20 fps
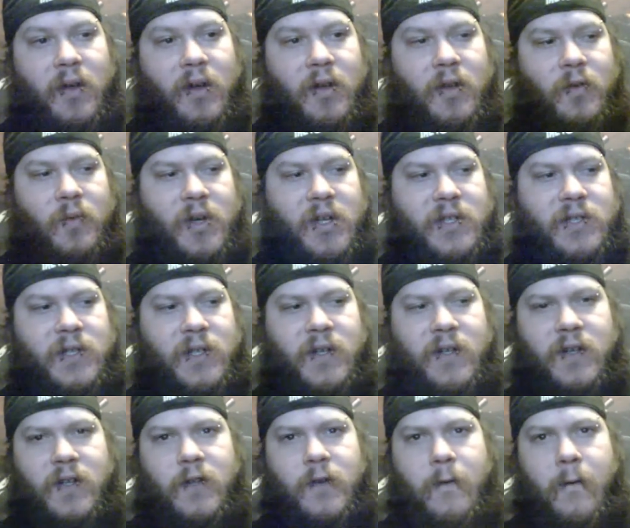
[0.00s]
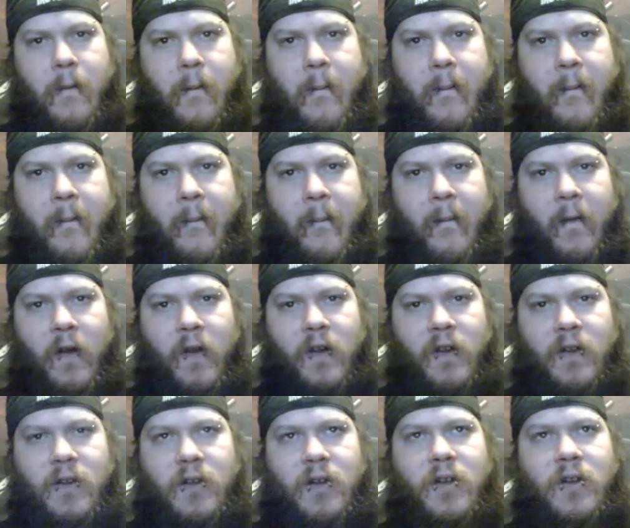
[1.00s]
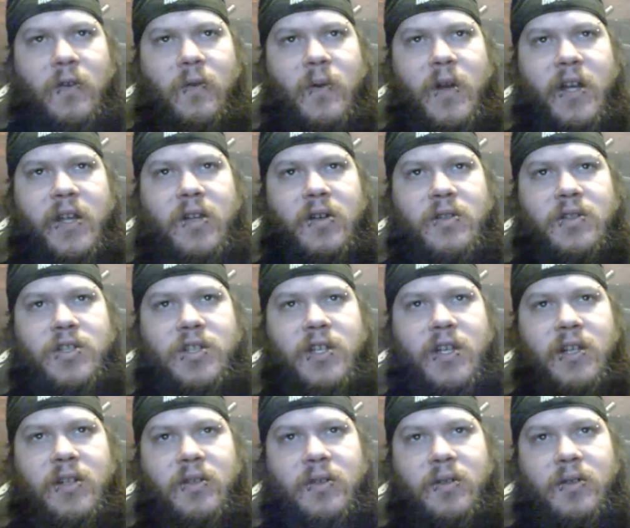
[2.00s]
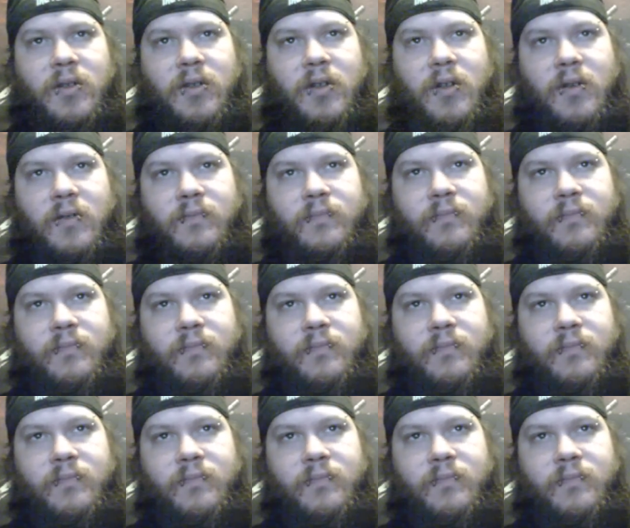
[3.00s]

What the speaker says: Otherwise, you're gonna wreck your shit, and you